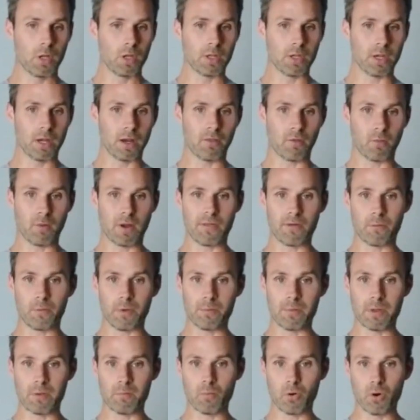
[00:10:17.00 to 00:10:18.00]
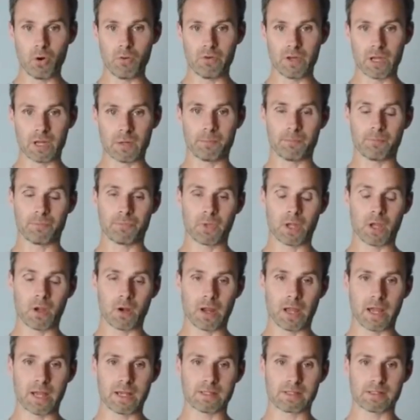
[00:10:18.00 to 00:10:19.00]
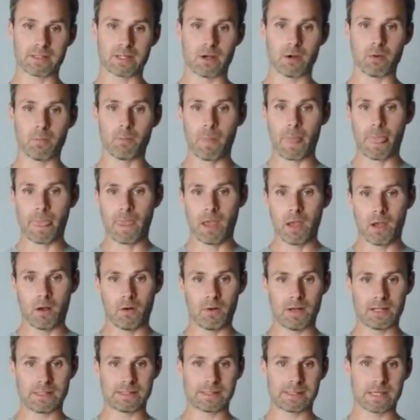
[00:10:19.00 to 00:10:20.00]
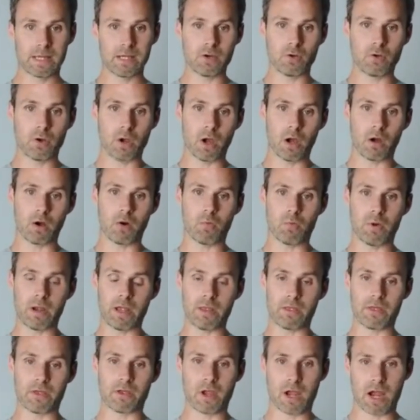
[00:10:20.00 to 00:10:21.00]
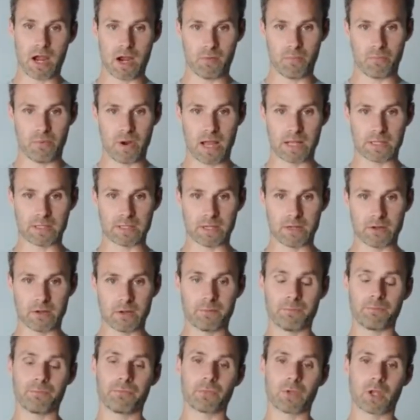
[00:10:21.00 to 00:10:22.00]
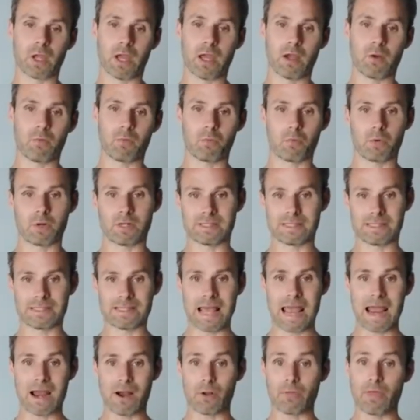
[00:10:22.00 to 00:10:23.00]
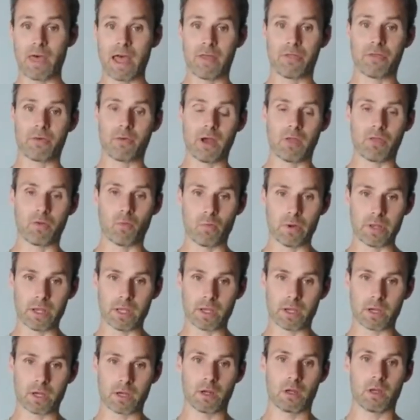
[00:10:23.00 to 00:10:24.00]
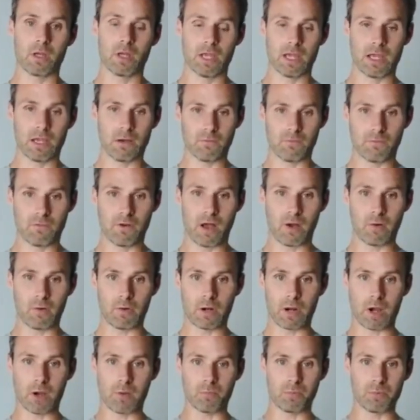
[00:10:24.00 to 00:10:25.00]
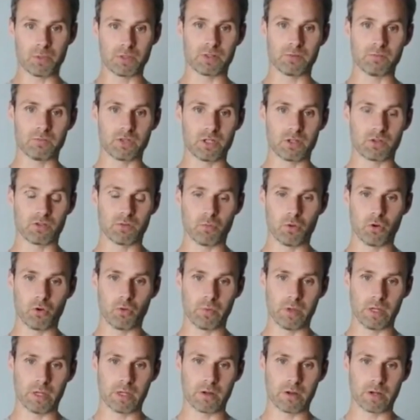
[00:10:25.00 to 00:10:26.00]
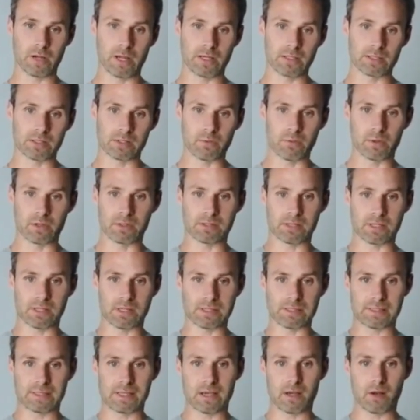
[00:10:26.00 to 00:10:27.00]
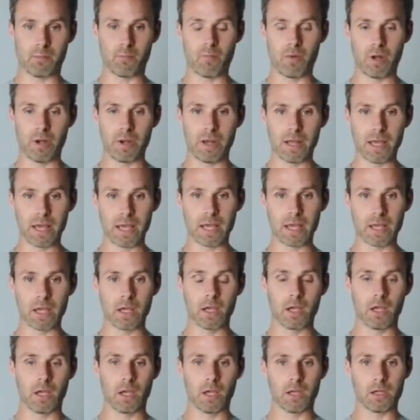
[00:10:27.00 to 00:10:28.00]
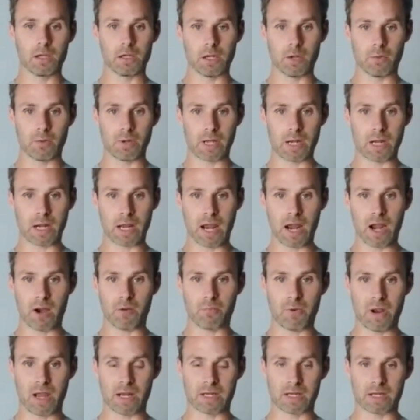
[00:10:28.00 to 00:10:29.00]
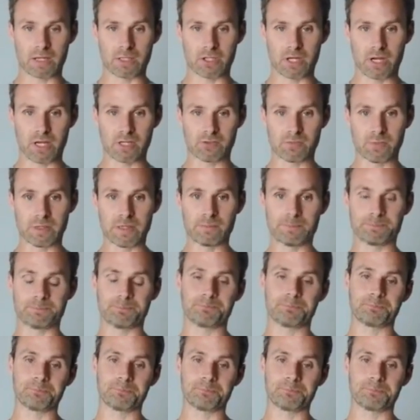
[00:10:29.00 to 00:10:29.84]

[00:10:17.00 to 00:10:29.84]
the way that we've been moving. Okay, so let's say you go with chiropractic. Okay, I would want to stagger that throughout the week and follow it up with some gentle movement. Okay, so let's say on Monday, we get a chiropractic adjustment.